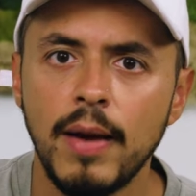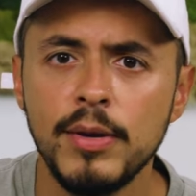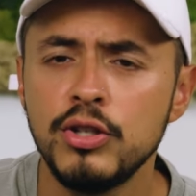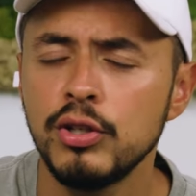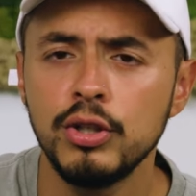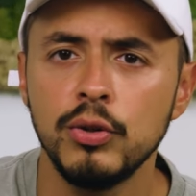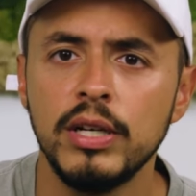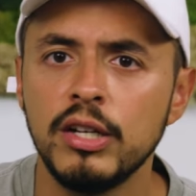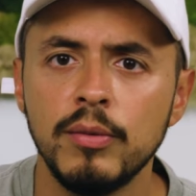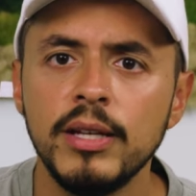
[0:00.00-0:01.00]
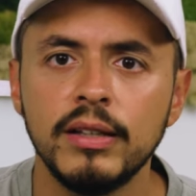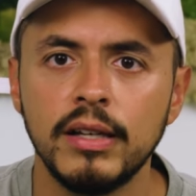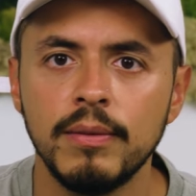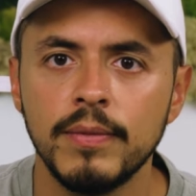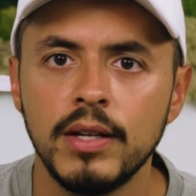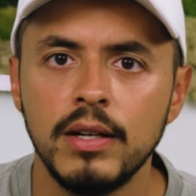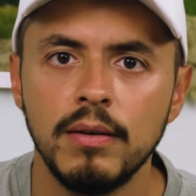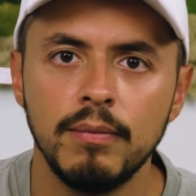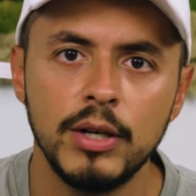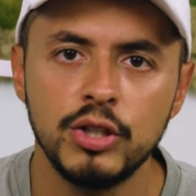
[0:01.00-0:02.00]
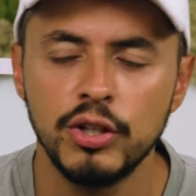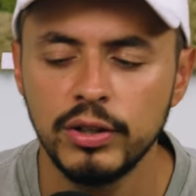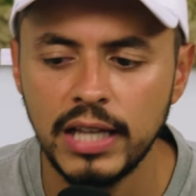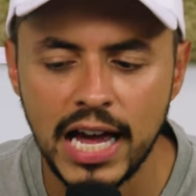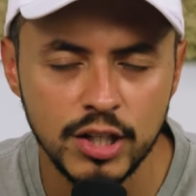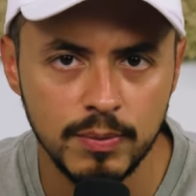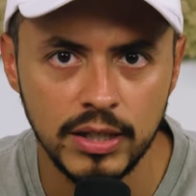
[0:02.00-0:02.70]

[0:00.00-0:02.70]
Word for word: That means you can do it intermittently. Make sure your last